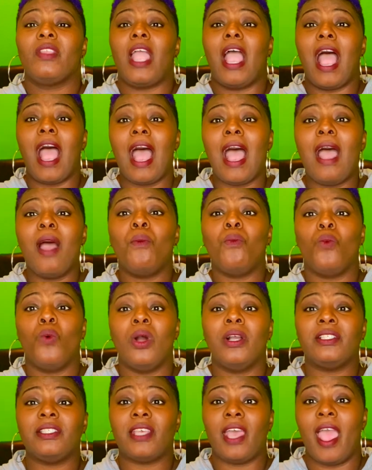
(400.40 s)
I
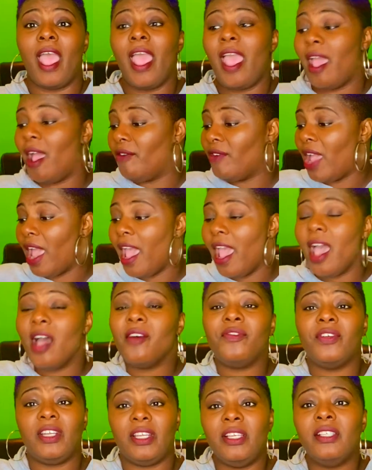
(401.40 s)
want to have
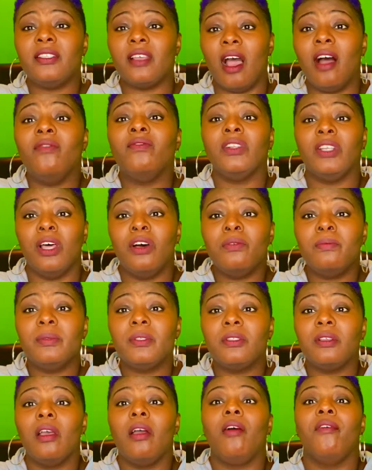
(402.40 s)
half of these
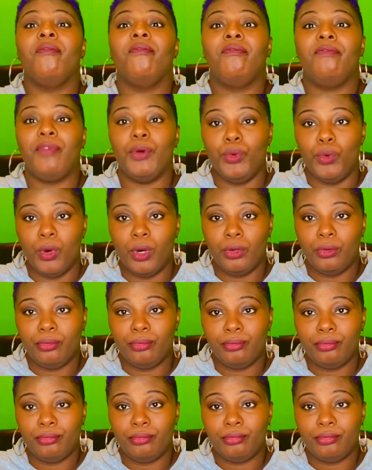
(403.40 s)
envelopes full.
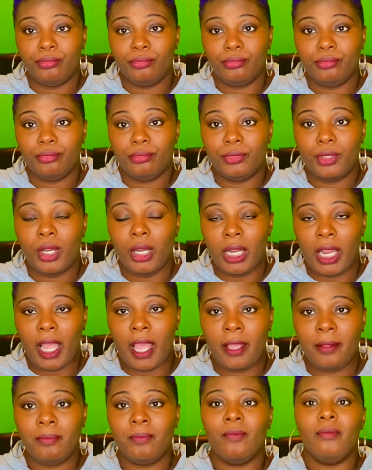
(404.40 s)

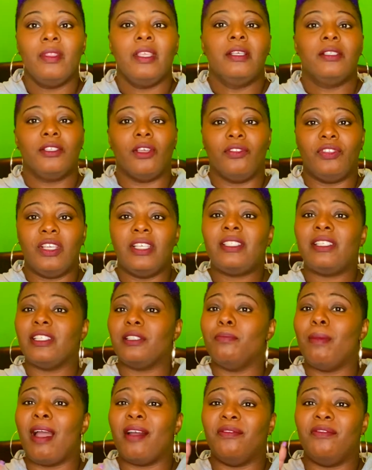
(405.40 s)
Okay. So this is
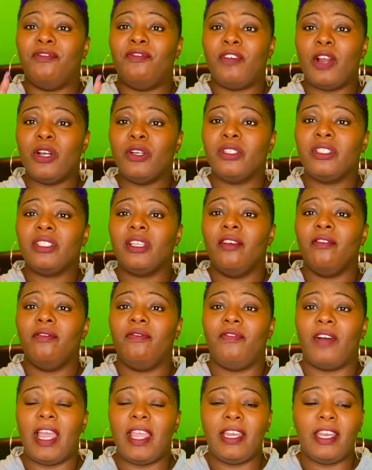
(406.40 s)
my first
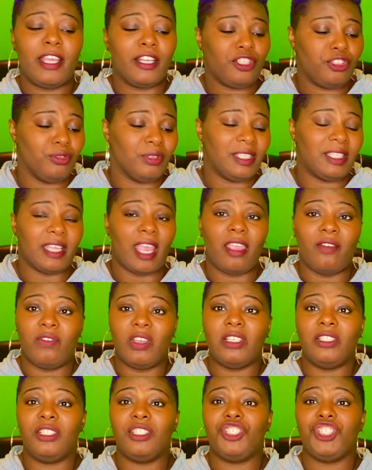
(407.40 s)
financial
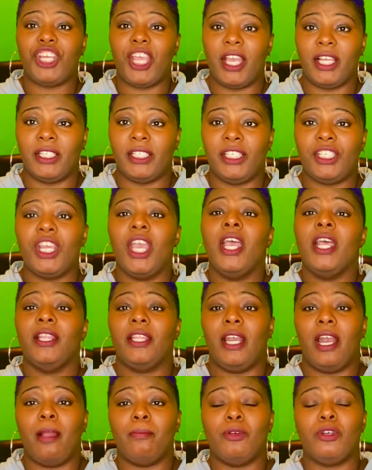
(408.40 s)
savings challenge
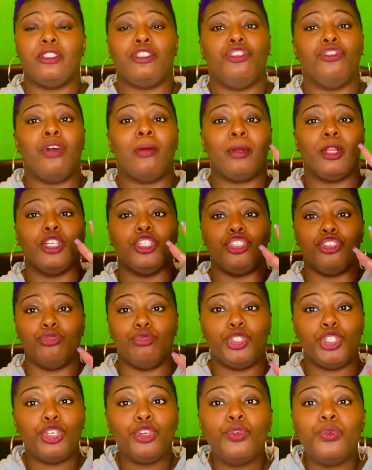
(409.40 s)
that I'm going to do. I'm going to do
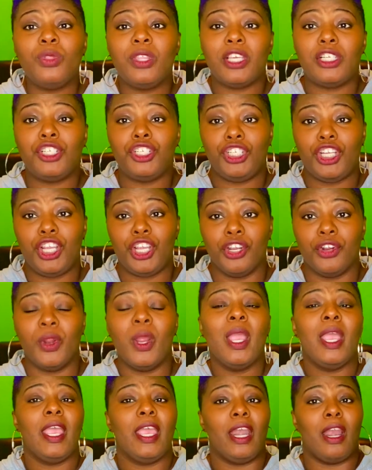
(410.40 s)
two this year.
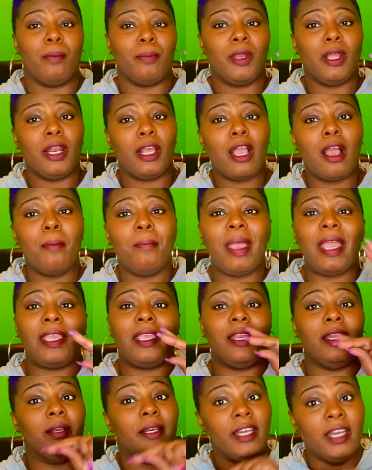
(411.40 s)
And I'm going to come back
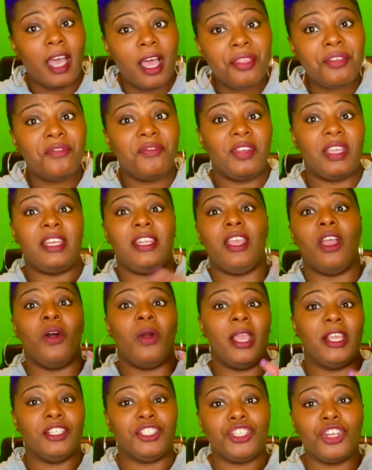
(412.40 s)
in another video
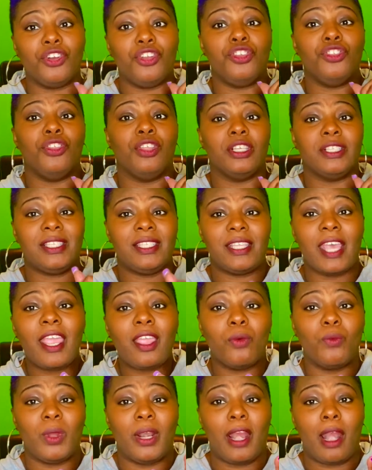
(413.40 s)
and show you the
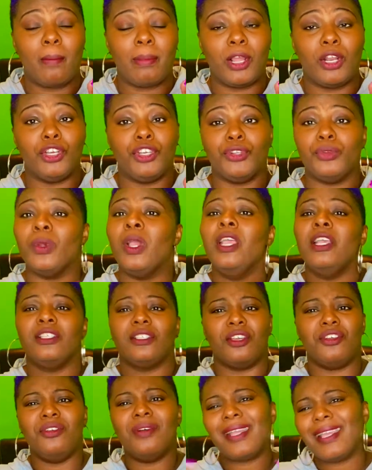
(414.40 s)
second one that I'm going to do.
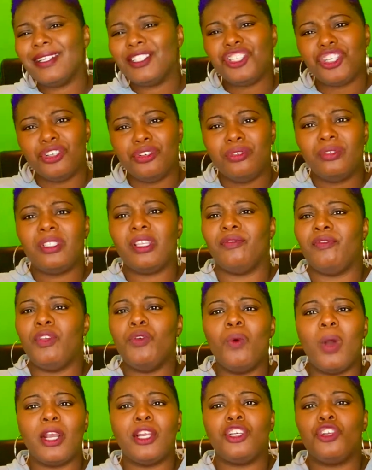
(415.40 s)
So you can choose. If
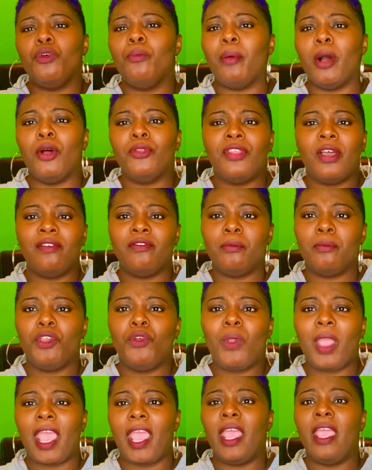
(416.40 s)
you want to do both of them, you
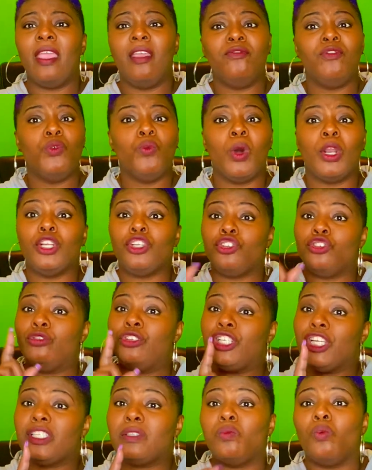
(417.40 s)
can. If you want to do
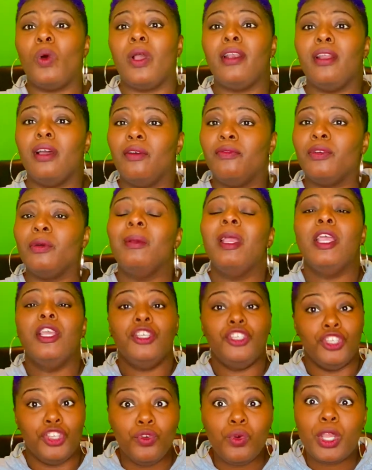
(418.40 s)
just one of them,
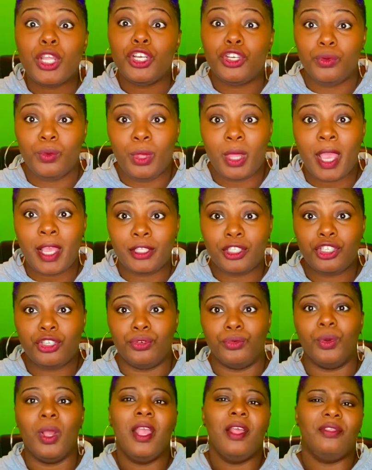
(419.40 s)
you can do that
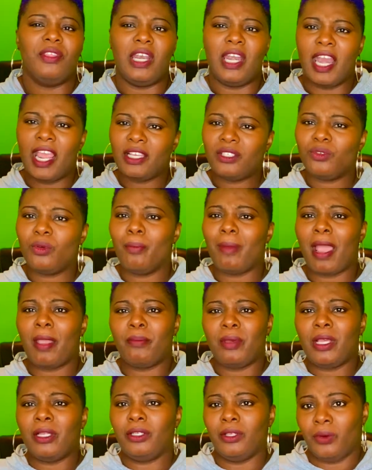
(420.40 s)
too. The next one might
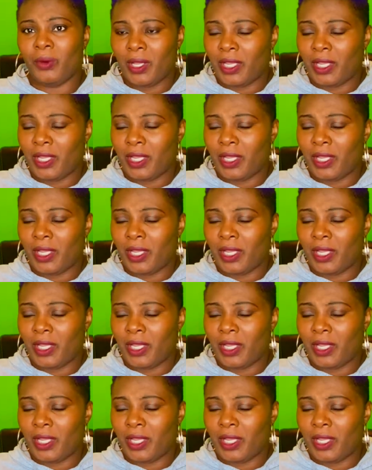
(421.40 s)
be a little